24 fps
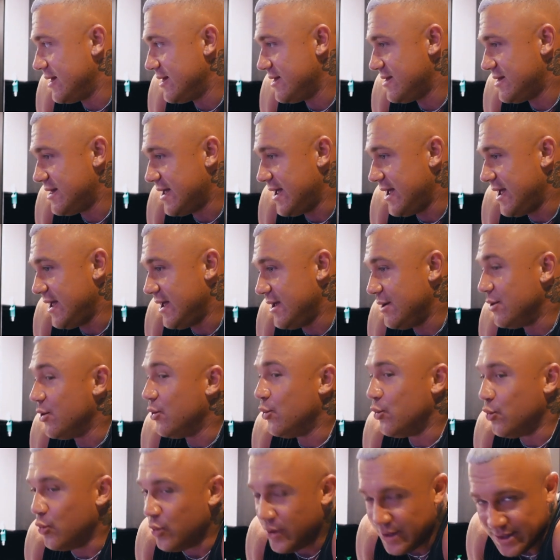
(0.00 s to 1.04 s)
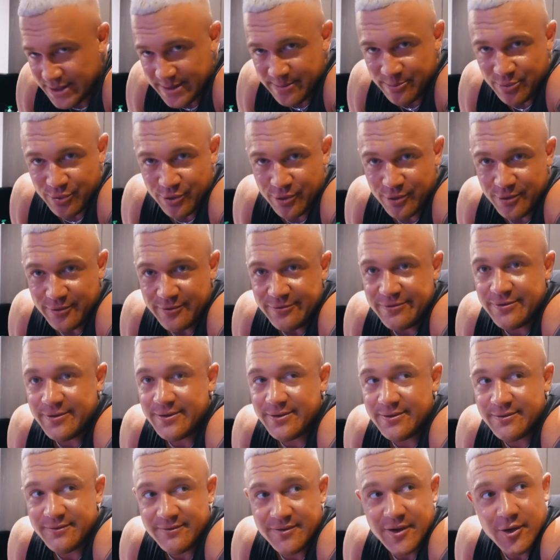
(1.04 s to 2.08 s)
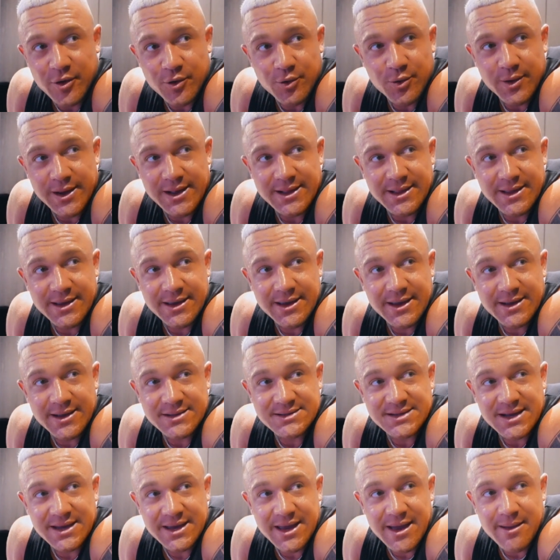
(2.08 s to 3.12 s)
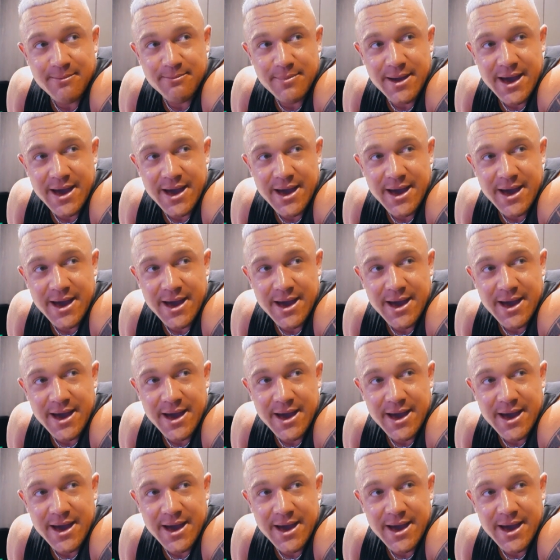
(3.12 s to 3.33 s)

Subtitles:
They will improve very quickly as I get